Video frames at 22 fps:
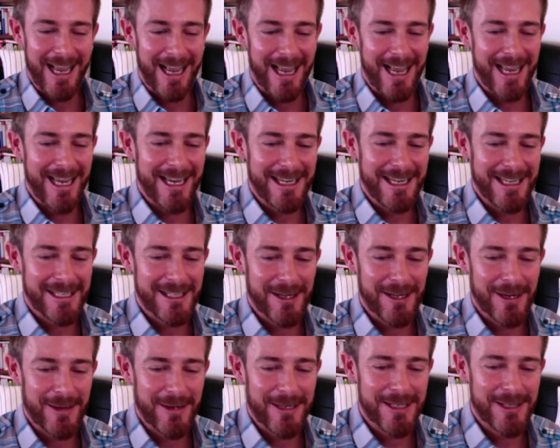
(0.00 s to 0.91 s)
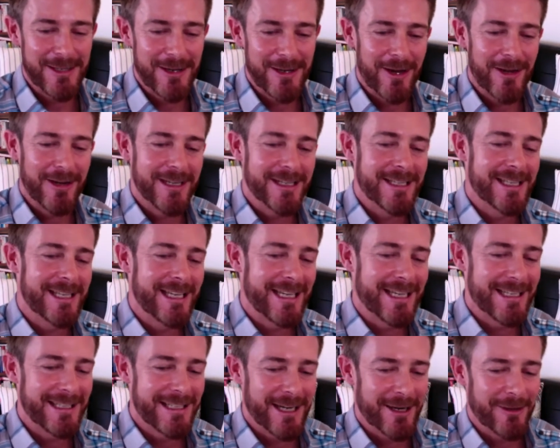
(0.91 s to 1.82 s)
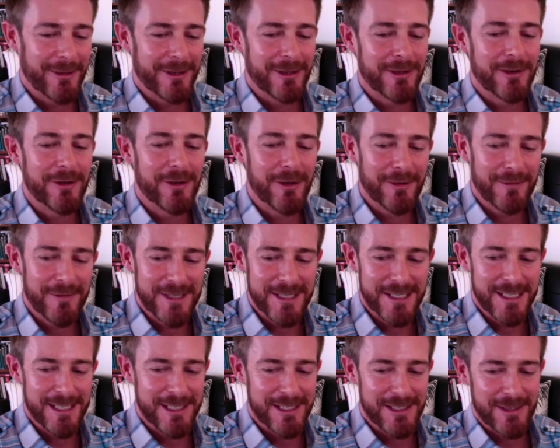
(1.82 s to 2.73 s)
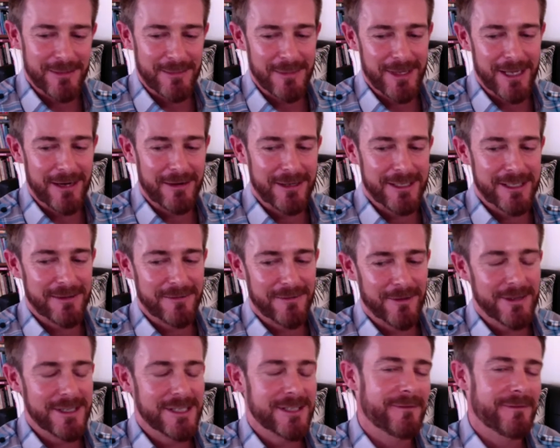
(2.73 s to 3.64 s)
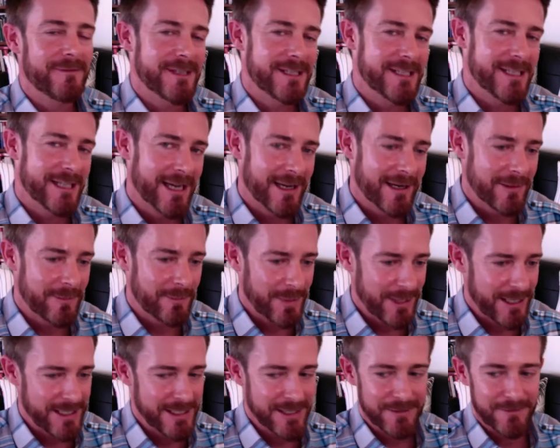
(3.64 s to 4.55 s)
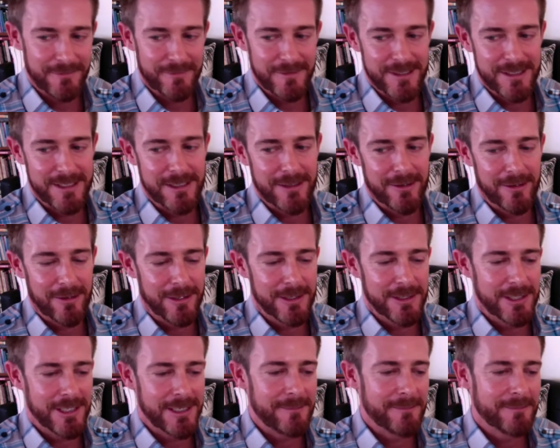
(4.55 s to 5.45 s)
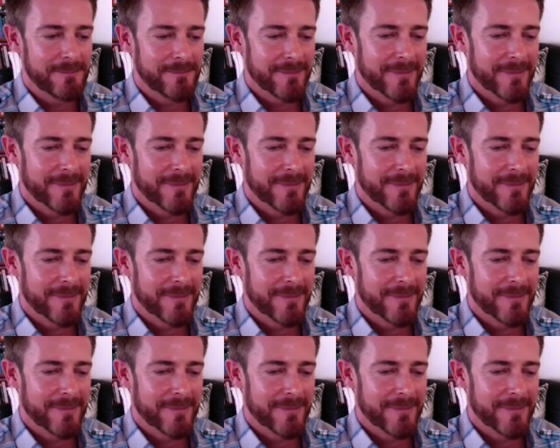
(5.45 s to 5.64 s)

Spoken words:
And so it's known as the enteric nervous system there. And it's a very sophisticated piece of physiology